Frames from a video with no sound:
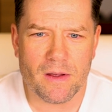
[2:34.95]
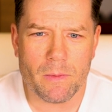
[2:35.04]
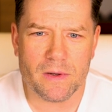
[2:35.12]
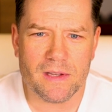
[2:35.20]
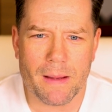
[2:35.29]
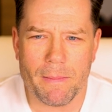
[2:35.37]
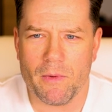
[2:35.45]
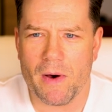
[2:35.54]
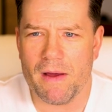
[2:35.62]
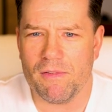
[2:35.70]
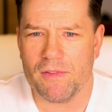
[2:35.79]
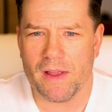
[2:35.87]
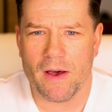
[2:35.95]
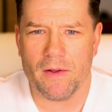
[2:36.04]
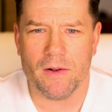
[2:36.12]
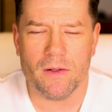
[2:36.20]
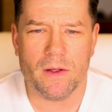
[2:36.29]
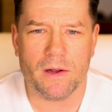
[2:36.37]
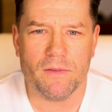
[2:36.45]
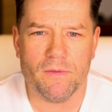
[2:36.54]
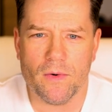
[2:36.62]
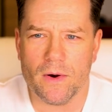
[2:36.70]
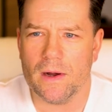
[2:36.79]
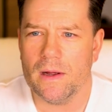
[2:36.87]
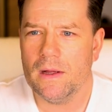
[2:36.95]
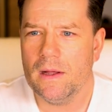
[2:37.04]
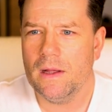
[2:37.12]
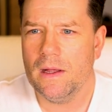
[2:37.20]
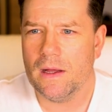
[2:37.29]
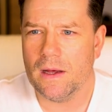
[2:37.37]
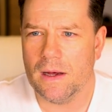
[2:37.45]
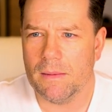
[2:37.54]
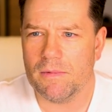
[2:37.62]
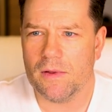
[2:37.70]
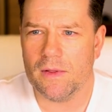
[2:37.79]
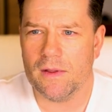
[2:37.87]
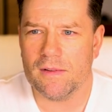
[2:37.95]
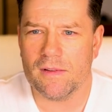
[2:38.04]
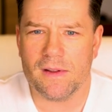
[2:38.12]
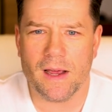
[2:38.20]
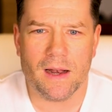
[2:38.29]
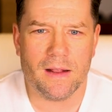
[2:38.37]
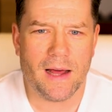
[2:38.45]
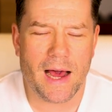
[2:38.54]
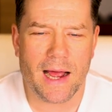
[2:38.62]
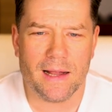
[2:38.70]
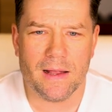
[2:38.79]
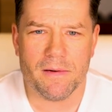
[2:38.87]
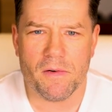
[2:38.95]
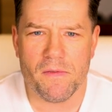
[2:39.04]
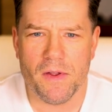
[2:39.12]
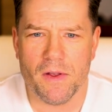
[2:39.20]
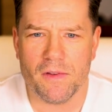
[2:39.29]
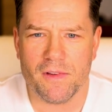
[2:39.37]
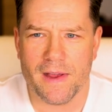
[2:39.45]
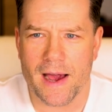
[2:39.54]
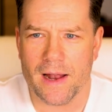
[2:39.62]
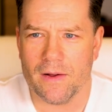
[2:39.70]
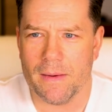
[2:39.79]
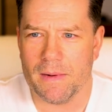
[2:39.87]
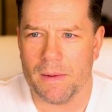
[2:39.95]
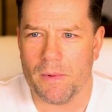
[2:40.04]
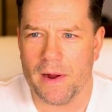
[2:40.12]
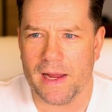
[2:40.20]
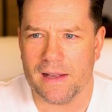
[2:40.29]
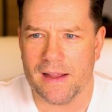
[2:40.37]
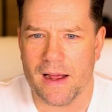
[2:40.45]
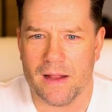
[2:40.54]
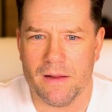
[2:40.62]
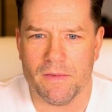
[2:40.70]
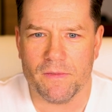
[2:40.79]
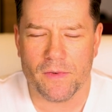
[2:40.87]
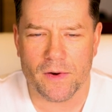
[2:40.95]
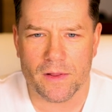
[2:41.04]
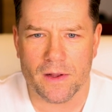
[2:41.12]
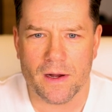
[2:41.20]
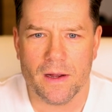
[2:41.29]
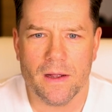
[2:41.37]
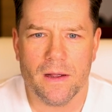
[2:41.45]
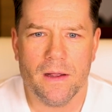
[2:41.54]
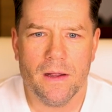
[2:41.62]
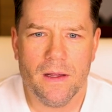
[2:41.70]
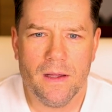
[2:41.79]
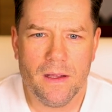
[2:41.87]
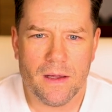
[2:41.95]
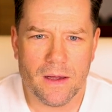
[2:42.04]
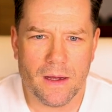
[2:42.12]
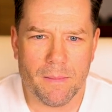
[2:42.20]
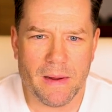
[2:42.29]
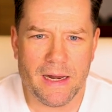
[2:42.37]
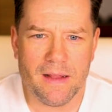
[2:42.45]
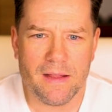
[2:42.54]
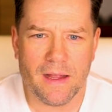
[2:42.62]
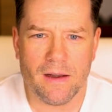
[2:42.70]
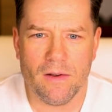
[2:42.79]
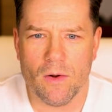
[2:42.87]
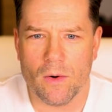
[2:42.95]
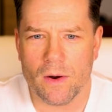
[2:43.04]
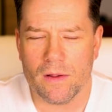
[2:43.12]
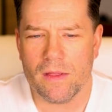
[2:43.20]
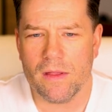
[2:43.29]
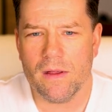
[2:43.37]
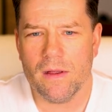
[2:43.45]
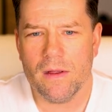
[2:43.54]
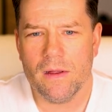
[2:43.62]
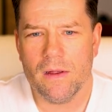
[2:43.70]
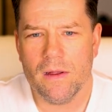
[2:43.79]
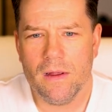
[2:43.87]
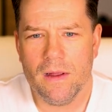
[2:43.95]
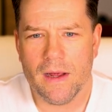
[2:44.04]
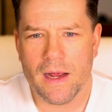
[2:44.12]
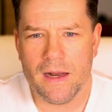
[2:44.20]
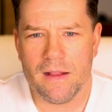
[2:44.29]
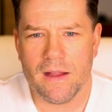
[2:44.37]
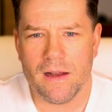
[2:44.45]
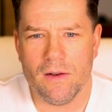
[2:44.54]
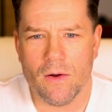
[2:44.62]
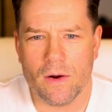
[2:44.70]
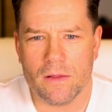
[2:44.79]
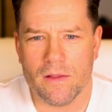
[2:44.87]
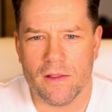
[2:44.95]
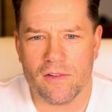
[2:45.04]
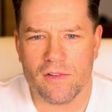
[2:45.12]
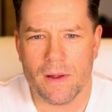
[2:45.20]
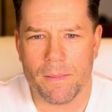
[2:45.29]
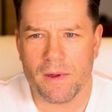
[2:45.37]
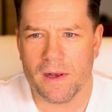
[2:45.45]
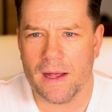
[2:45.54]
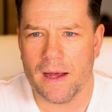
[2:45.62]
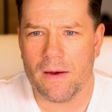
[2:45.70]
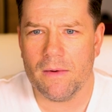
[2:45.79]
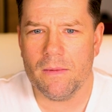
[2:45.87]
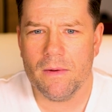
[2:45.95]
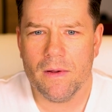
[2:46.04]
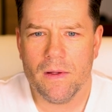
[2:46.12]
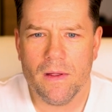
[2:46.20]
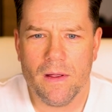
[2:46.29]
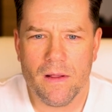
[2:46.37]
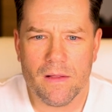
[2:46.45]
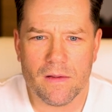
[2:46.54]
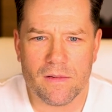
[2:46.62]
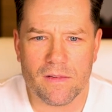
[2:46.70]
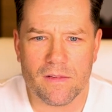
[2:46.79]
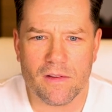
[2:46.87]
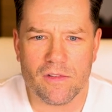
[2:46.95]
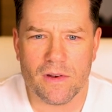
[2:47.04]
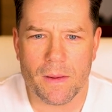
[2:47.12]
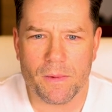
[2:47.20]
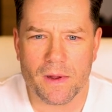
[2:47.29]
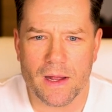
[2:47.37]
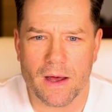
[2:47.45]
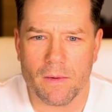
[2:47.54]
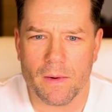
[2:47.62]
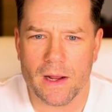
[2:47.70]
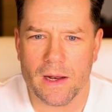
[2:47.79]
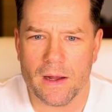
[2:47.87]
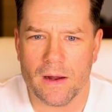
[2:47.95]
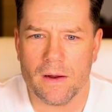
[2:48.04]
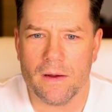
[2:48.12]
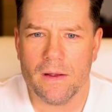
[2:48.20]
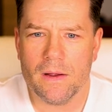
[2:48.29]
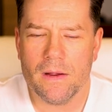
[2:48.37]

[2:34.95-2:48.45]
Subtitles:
on what type of lifestyle you're looking for. So this is kind of the high level view of Seattle. I'm going to break it down even further. Anything north of the Ship Canal, this is the Ship Canal right here.